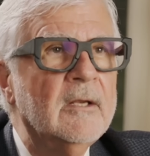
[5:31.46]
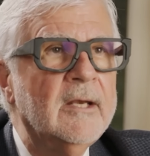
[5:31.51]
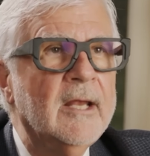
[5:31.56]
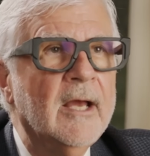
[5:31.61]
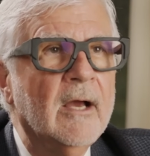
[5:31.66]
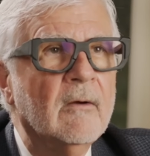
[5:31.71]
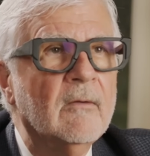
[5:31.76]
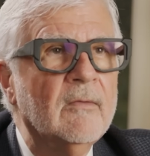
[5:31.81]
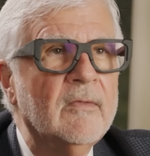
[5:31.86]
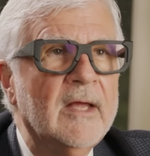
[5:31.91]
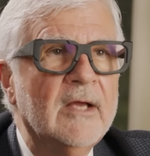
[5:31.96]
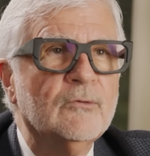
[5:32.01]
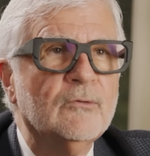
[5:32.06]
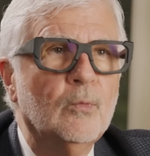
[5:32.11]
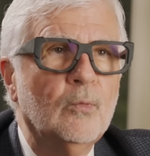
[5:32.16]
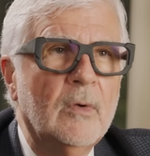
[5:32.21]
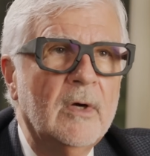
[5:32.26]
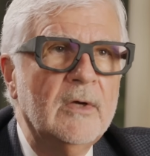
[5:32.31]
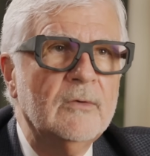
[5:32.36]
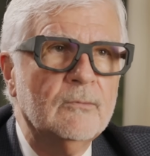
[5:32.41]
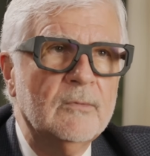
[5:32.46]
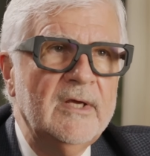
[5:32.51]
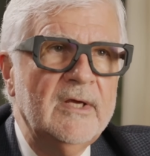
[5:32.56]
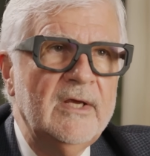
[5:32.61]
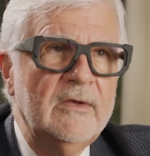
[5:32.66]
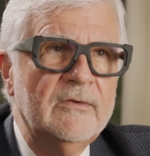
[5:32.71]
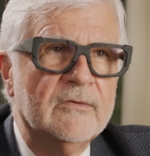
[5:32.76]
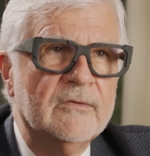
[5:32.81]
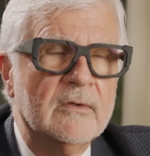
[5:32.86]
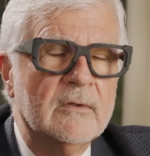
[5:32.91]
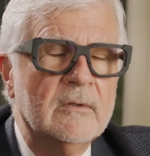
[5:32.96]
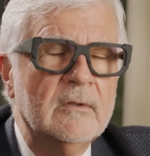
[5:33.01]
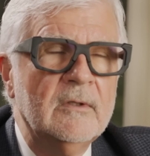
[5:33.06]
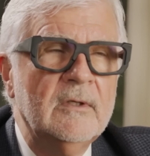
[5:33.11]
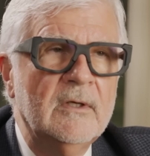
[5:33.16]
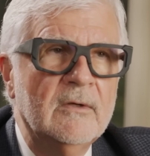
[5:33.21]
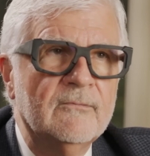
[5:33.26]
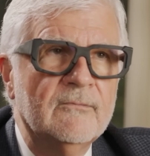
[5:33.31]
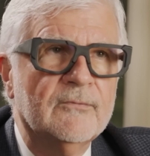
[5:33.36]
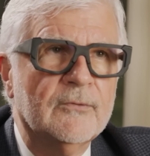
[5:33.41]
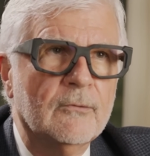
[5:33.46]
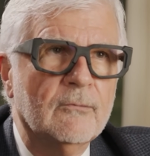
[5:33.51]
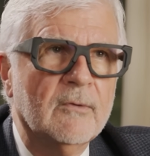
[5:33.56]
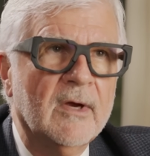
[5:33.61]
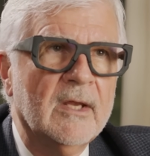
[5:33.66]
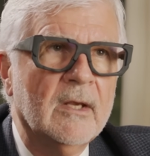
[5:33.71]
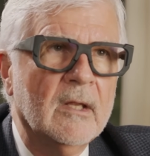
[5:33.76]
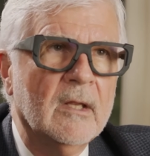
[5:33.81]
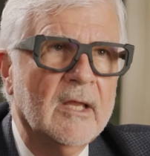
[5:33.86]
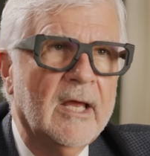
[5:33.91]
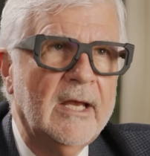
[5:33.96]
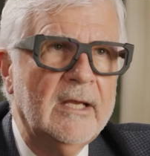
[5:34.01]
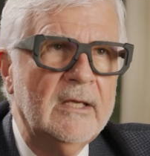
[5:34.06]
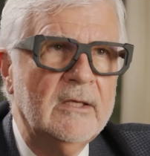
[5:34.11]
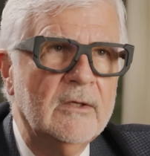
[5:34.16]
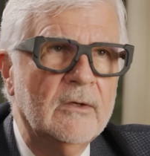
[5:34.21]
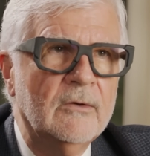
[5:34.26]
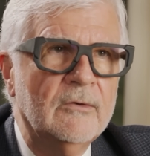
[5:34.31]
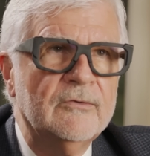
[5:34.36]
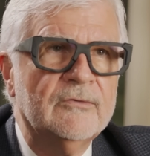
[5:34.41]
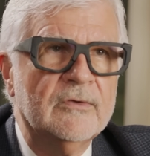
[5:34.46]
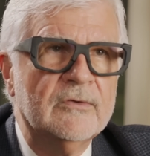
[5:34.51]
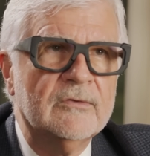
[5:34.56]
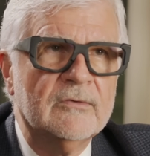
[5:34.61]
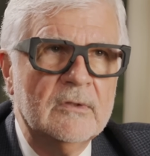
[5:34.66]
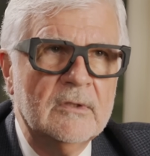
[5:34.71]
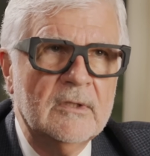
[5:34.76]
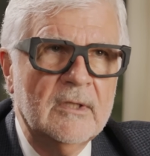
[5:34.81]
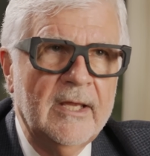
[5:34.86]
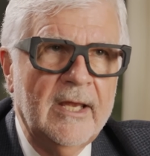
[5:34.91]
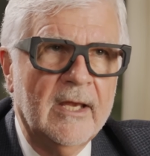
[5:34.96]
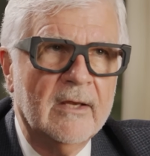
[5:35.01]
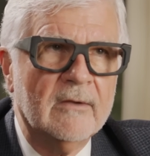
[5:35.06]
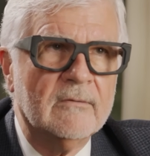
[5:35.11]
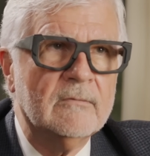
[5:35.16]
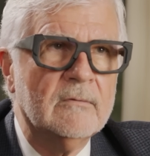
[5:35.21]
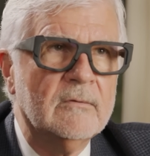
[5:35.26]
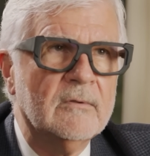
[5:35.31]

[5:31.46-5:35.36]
Now, that's one reason infrared light use is linked